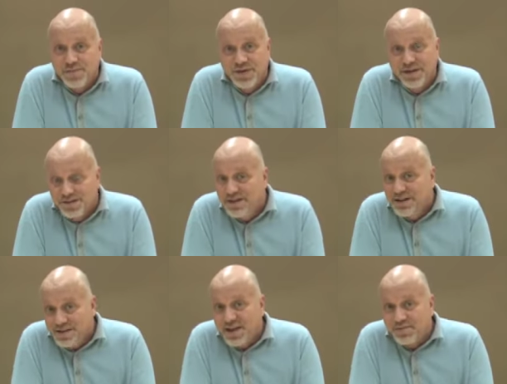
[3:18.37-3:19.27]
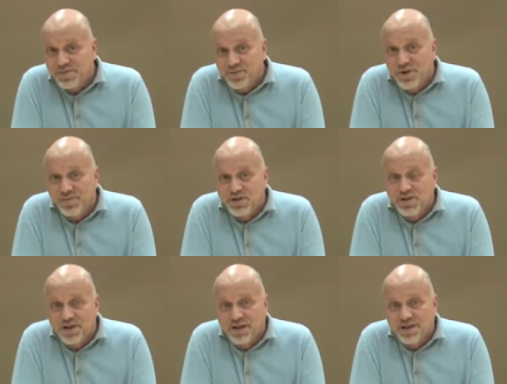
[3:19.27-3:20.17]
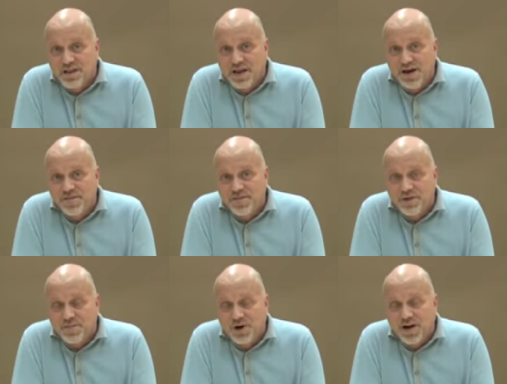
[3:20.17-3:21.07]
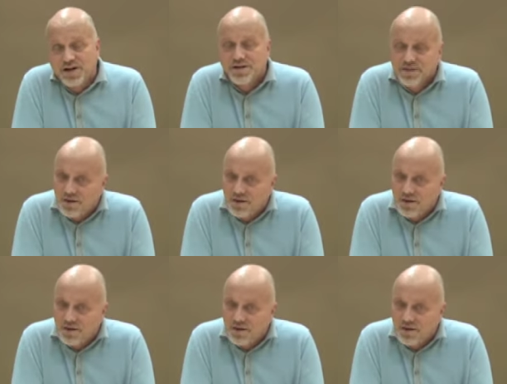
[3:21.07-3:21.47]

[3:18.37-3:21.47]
meaning that was pretty much the end of the line for the product,